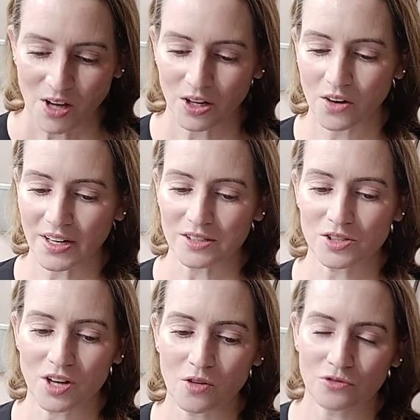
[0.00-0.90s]
Okay,
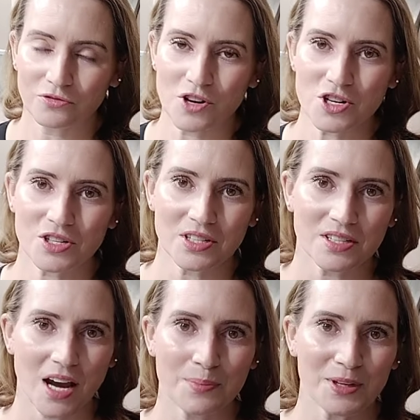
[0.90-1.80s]
so first
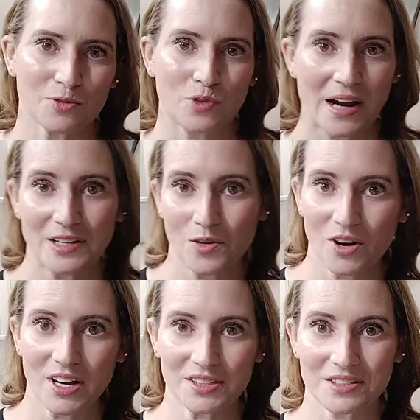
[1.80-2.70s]
topic,
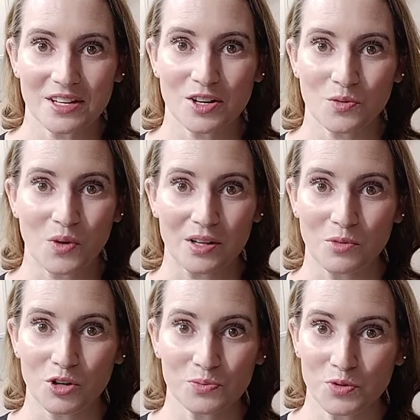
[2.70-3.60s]
retinoids. They're one of the
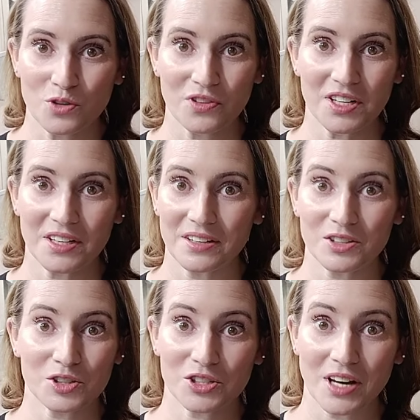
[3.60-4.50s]
most proven,
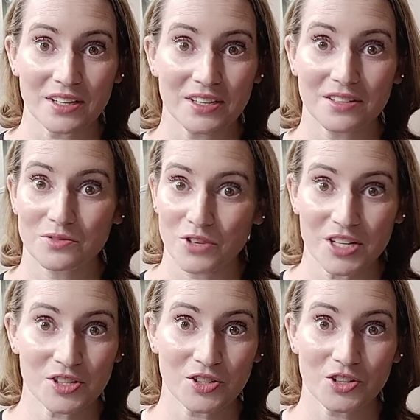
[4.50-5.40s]
studied, and
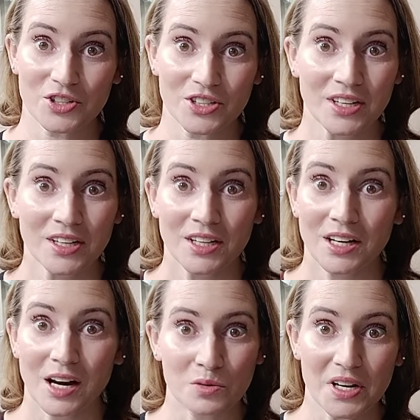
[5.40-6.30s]
researched
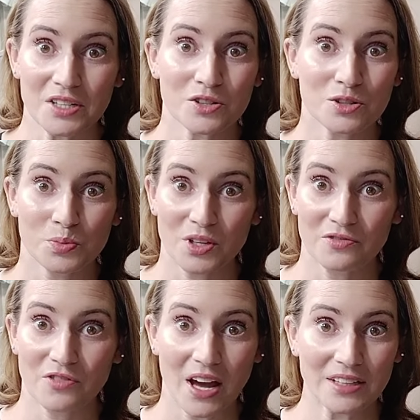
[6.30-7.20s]
uh, ways to
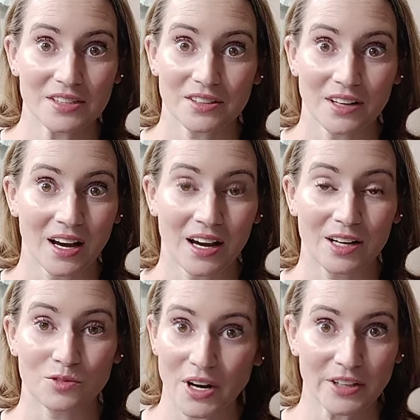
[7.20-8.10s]
prevent uh,
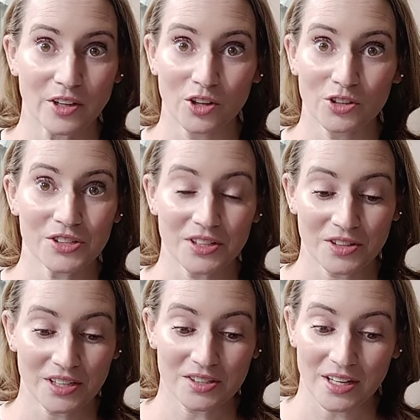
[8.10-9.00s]
wrinkles and
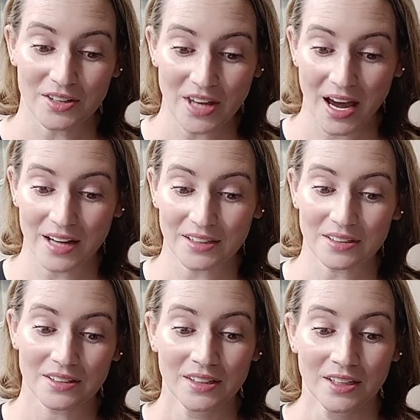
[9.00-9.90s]
things like that.
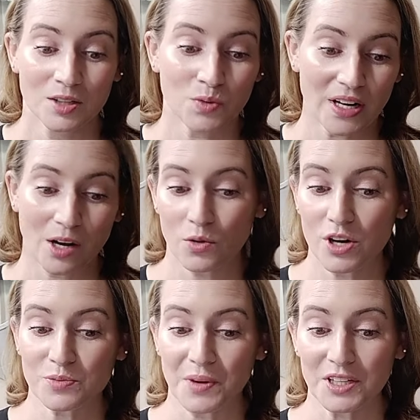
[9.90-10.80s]
It, retinol
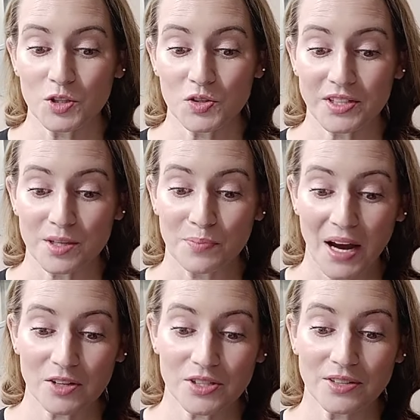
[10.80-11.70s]
works by inducing the
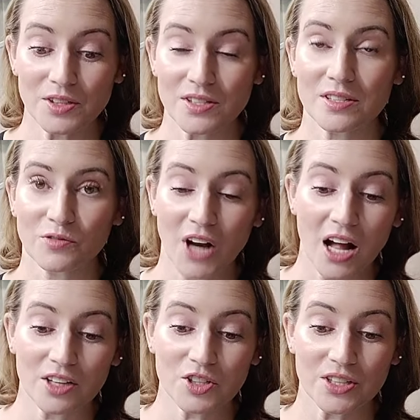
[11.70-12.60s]
biosynthesis of
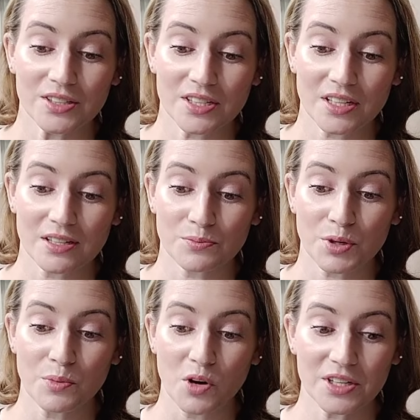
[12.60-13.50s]
collagen in skin and
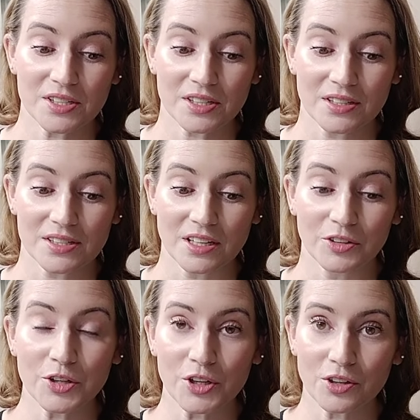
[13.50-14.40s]
promoting skin cell
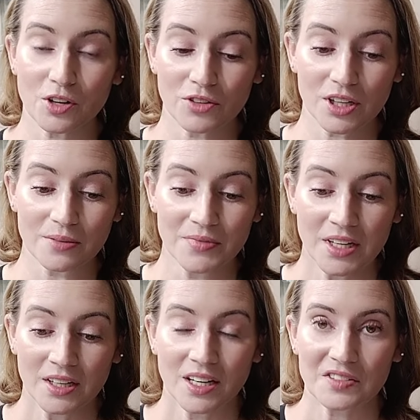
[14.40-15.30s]
turnover.
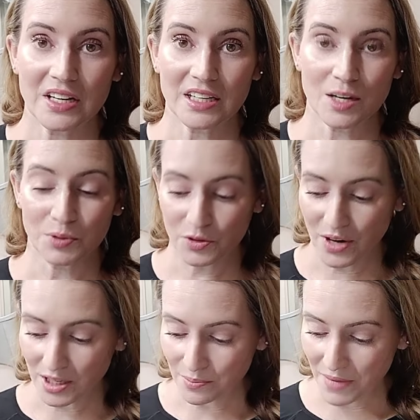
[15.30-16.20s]
I've got a couple to
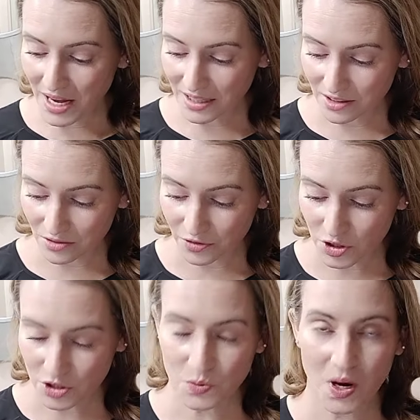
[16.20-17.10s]
recommend. The
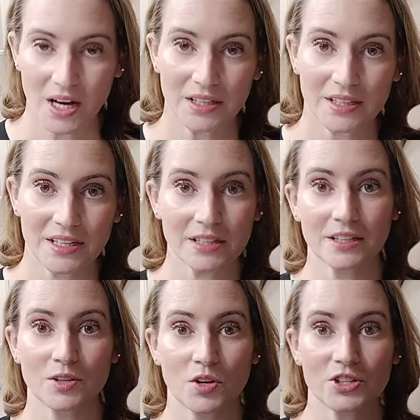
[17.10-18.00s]
first one, Geek
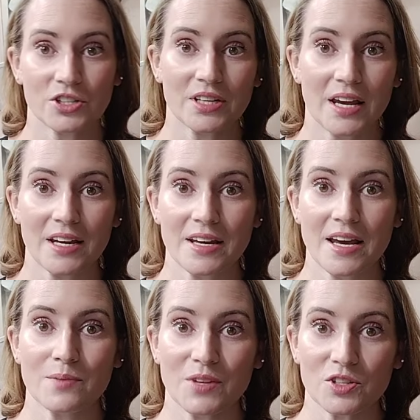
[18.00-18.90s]
and Gorgeous A
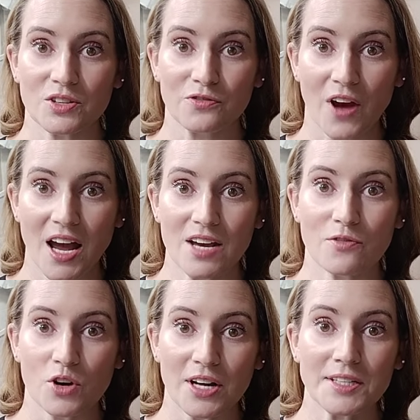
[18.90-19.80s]
Game. There's a 5
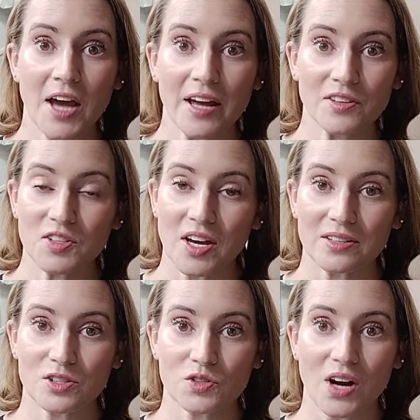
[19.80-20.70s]
or a 10. The 10
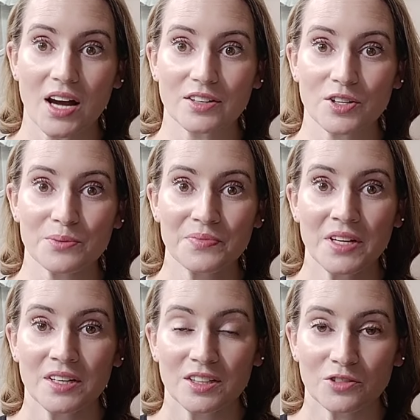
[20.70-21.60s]
is stronger.
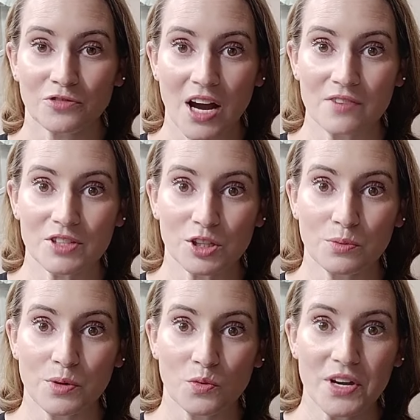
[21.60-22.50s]
The 5 is a little
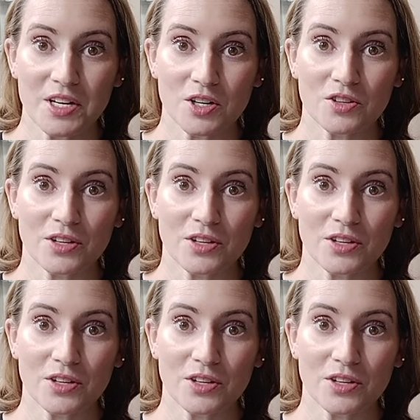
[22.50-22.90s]
bit weaker.